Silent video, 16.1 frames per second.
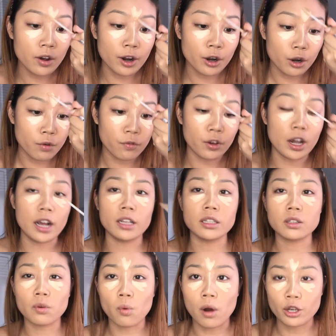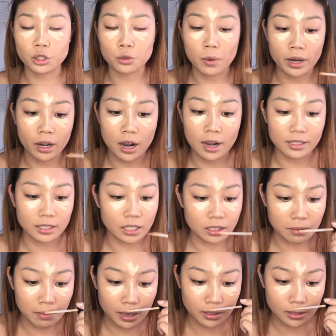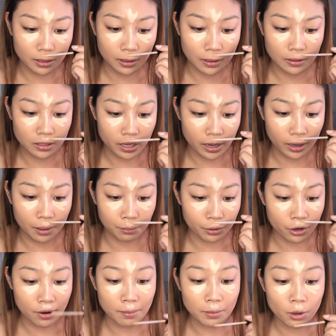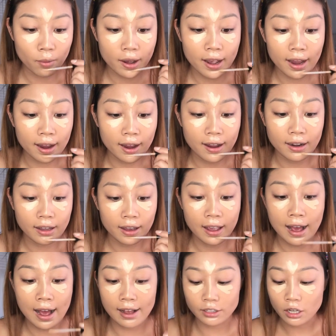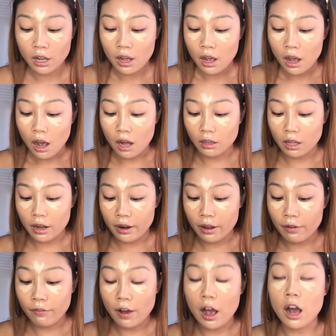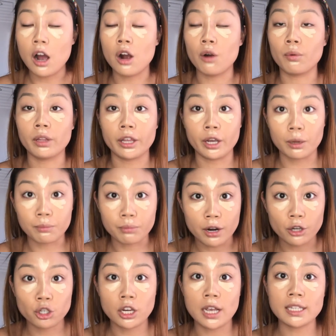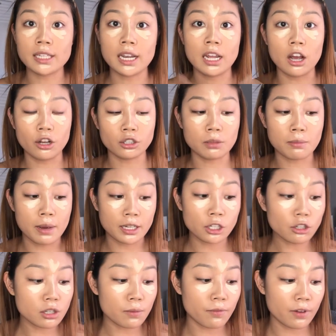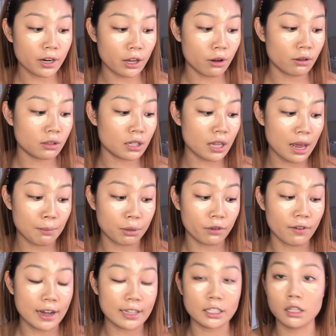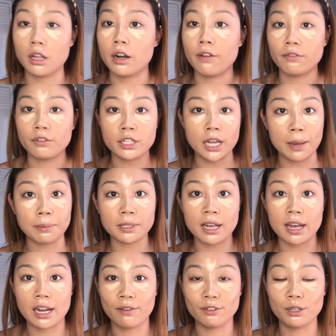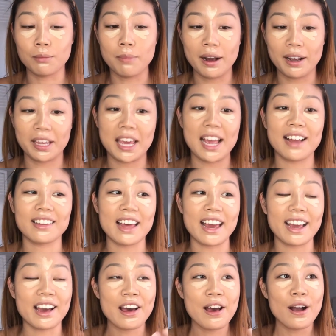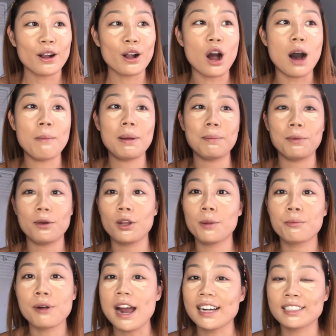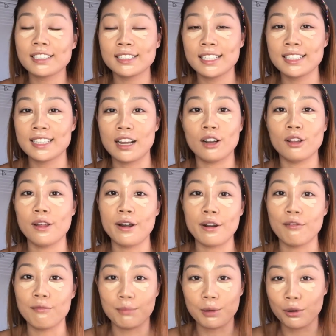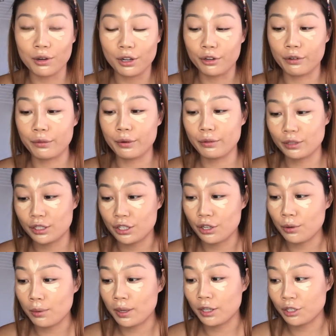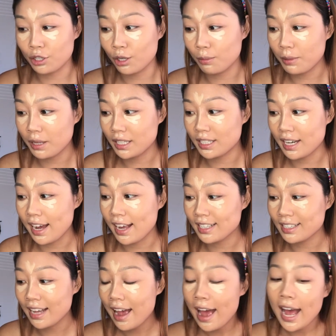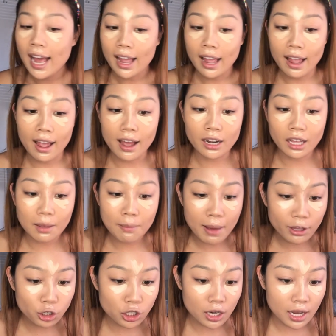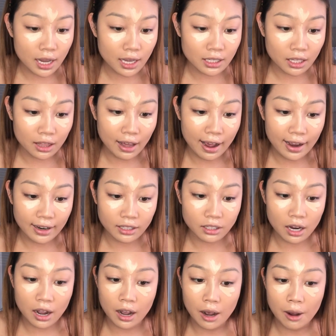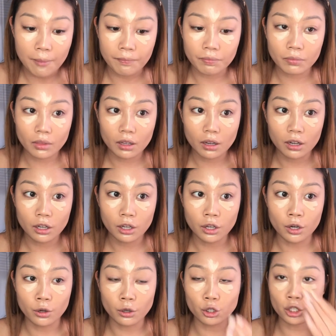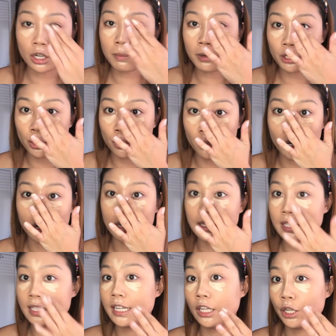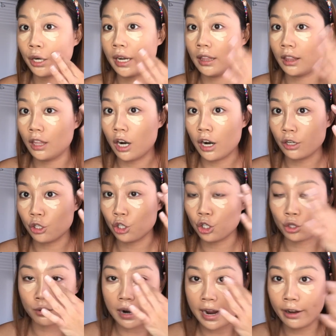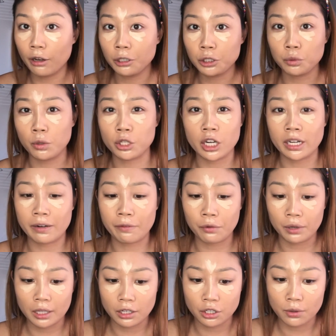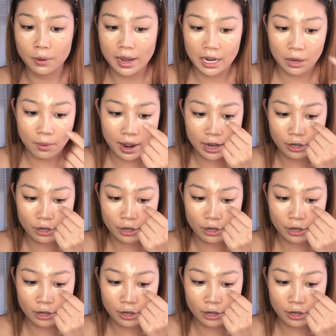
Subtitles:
I don't know if you guys watch Wayne Goss. He's amazing. He's like pro MUA, and he has a lot of really good brushes, and he also makes YouTube videos and provides a lot of tips kind of debunking like common beauty practices that a lot of beauty gurus do on the tube these days. And he mentioned that you know, you shouldn't be doing your concealer in large triangles, which I never really do anyway.